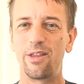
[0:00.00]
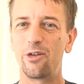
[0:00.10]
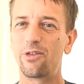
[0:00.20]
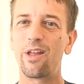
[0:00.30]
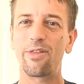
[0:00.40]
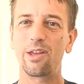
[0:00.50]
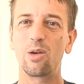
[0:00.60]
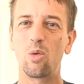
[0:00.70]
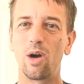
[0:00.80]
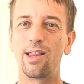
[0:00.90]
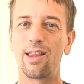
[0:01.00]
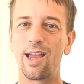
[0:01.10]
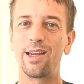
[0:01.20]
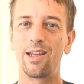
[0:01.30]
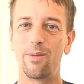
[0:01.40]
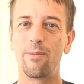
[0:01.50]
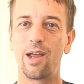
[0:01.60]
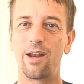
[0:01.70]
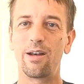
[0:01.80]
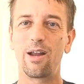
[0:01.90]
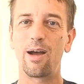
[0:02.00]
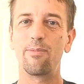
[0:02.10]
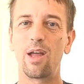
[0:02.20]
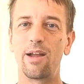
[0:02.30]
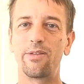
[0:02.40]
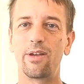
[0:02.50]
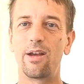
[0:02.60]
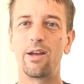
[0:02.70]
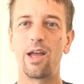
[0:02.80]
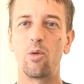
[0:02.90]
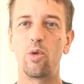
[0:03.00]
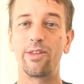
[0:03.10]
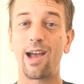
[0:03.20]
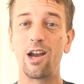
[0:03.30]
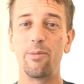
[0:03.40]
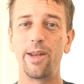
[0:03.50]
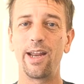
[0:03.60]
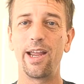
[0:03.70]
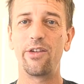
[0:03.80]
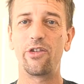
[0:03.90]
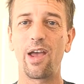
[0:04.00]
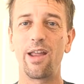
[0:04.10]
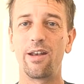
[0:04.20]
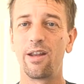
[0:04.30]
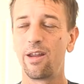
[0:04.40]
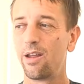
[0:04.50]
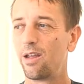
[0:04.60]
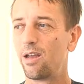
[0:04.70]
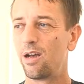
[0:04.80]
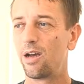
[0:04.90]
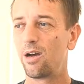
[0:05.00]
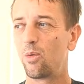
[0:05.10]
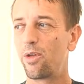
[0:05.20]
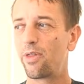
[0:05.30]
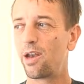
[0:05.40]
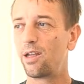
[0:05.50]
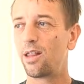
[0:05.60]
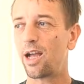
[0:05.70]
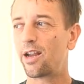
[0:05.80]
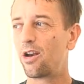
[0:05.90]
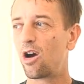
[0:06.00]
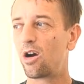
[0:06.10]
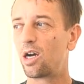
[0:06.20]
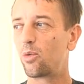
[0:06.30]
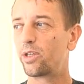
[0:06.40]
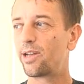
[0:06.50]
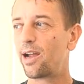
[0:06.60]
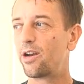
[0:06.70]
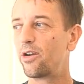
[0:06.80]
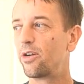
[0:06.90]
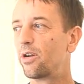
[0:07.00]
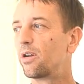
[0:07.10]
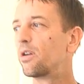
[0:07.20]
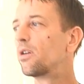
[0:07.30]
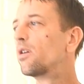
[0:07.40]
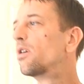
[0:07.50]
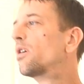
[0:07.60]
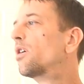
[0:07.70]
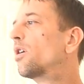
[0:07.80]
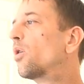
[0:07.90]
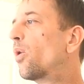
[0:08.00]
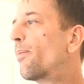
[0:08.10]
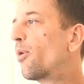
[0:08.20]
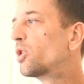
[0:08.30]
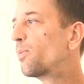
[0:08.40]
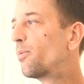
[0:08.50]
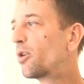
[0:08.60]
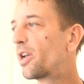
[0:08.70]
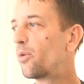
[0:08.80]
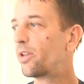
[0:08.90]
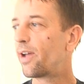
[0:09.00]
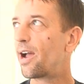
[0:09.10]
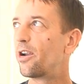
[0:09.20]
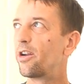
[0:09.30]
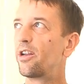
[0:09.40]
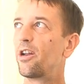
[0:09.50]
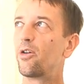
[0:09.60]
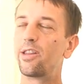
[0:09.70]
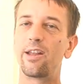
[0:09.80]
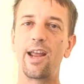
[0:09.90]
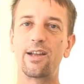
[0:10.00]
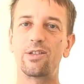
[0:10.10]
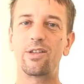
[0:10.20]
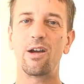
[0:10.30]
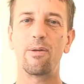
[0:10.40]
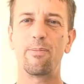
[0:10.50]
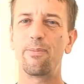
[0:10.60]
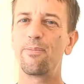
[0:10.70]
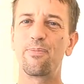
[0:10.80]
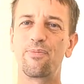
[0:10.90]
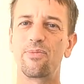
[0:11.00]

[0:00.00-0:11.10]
there's nothing quite like it, man. I'm not at retirement age yet. With any luck at all, I'll retire when most people can retire, you know, in the next 10,